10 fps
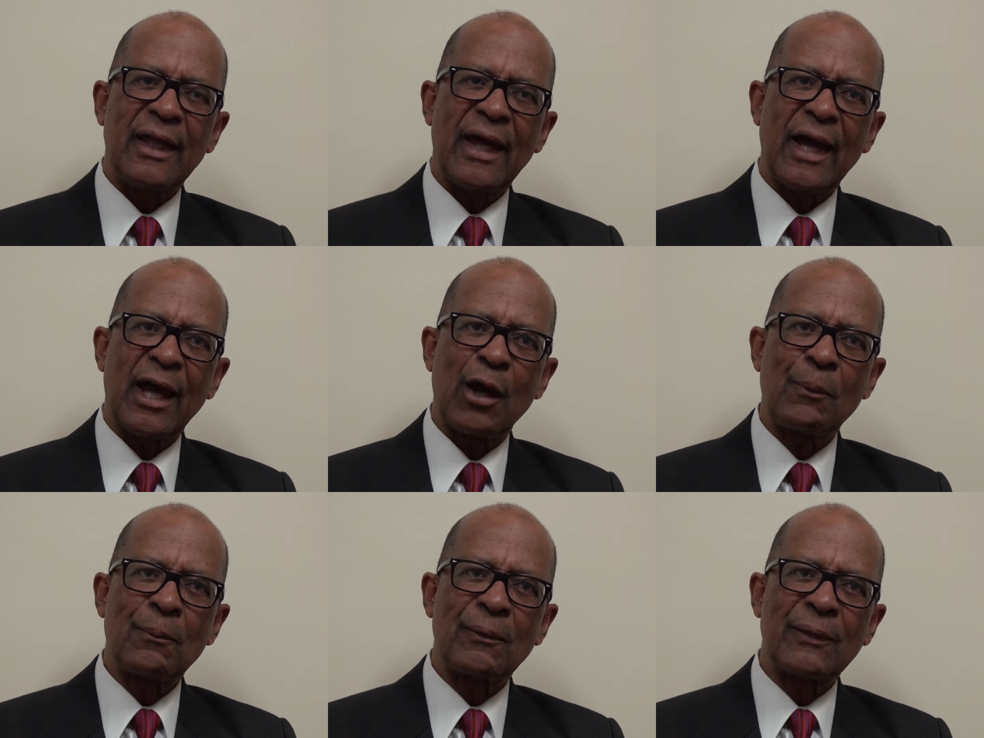
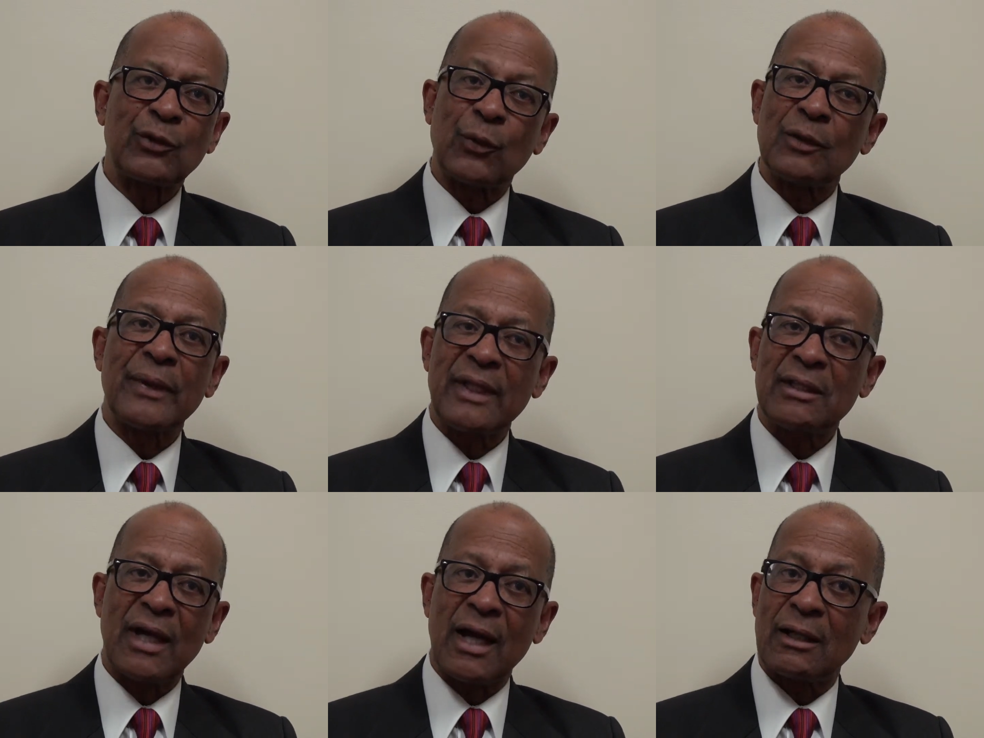It will
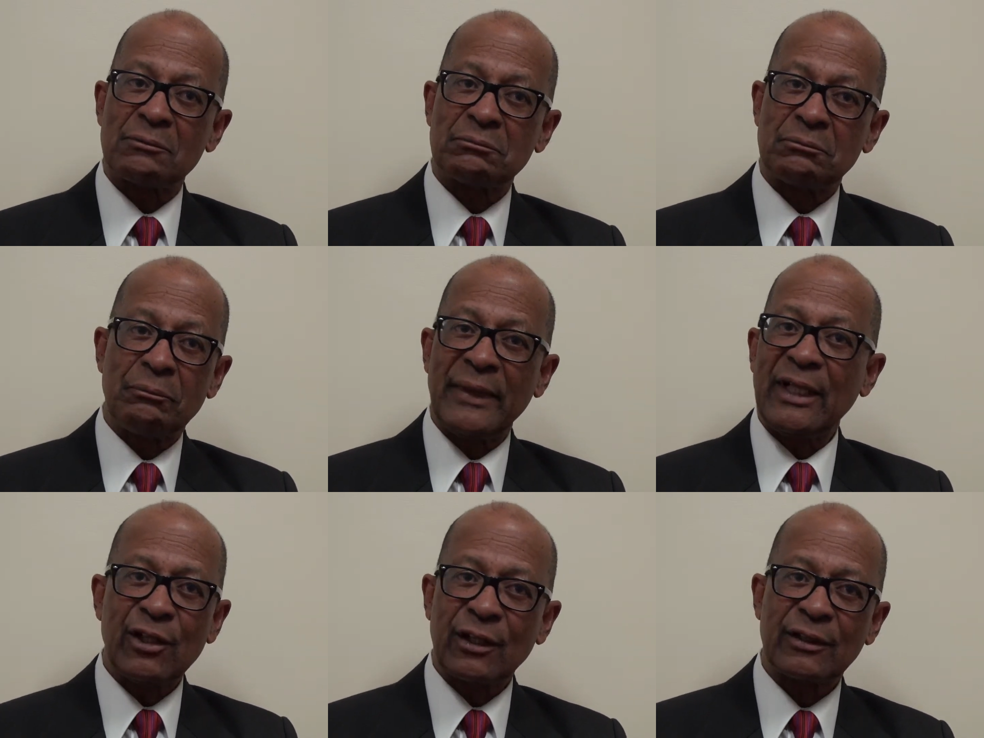be a
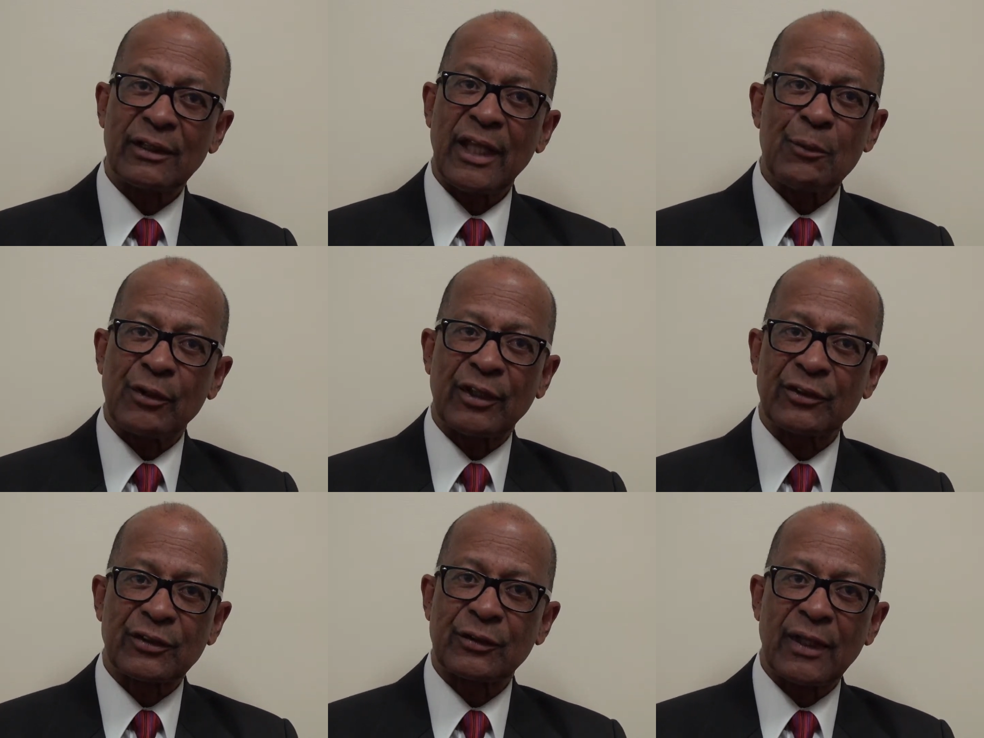million
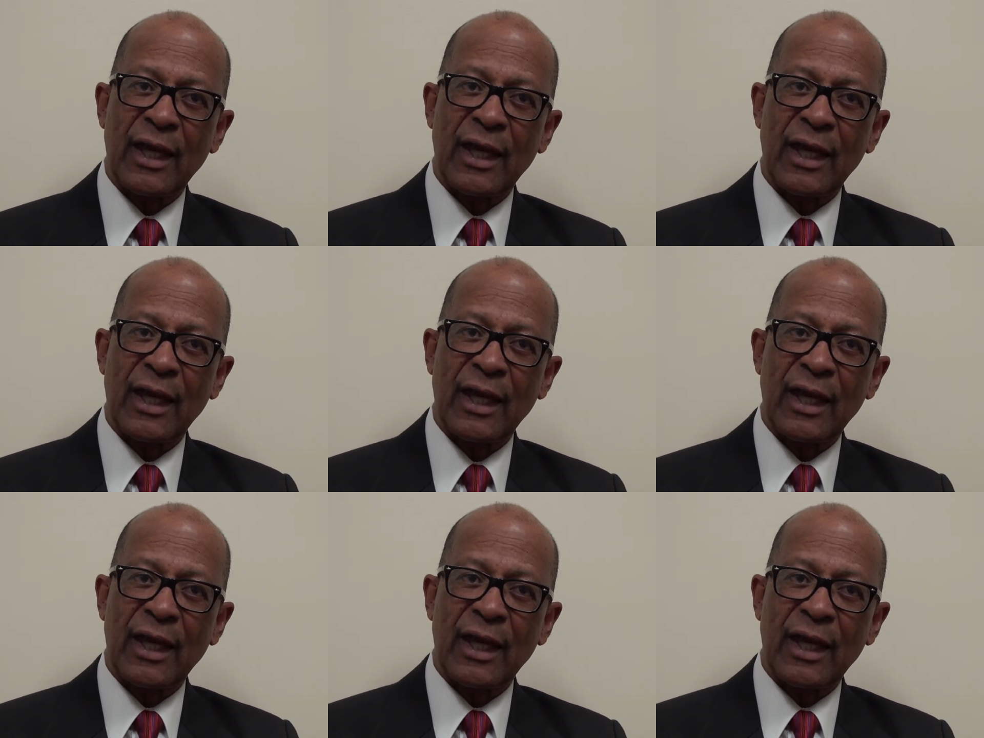immigrant